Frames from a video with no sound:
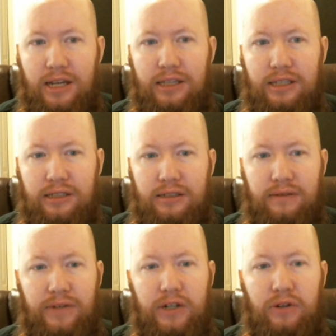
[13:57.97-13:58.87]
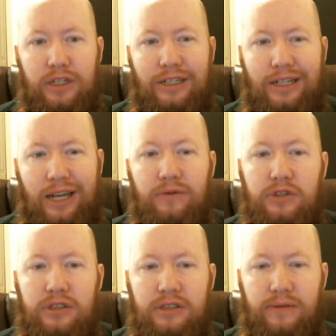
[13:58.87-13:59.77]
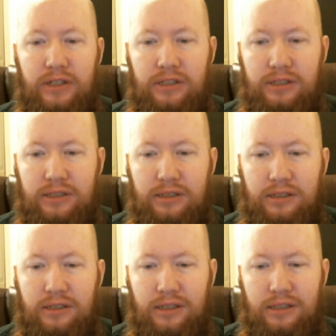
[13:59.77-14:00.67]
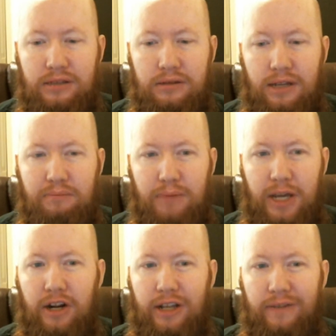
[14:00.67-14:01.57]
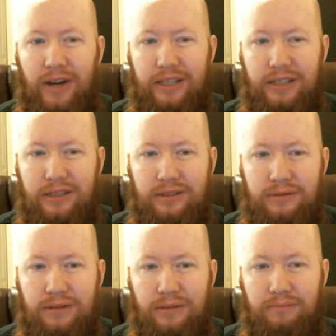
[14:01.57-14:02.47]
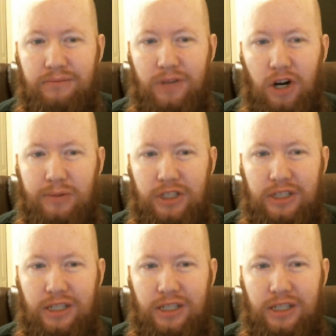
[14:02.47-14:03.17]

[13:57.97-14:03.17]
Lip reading: The varying levels of stuff here is not better, I find, than some RPG